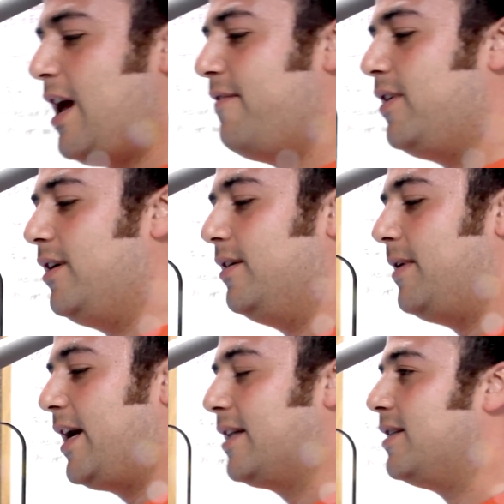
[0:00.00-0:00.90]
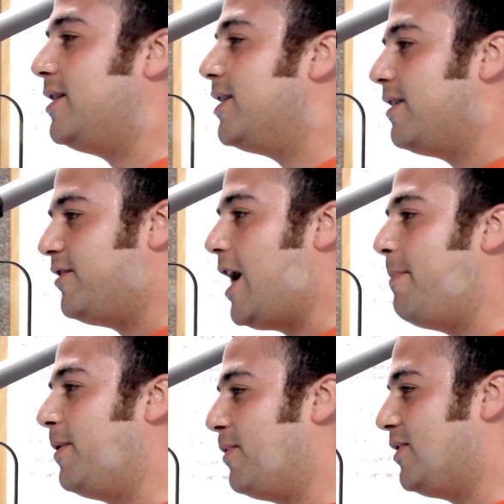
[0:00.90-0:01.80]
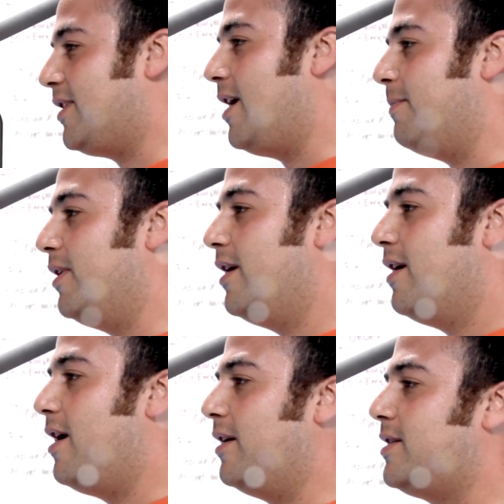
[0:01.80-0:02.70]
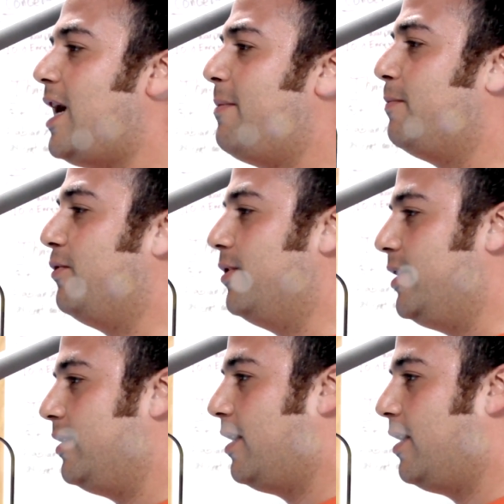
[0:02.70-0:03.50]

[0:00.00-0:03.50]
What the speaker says: kind of a sensitive topic per se, but cyberbullying.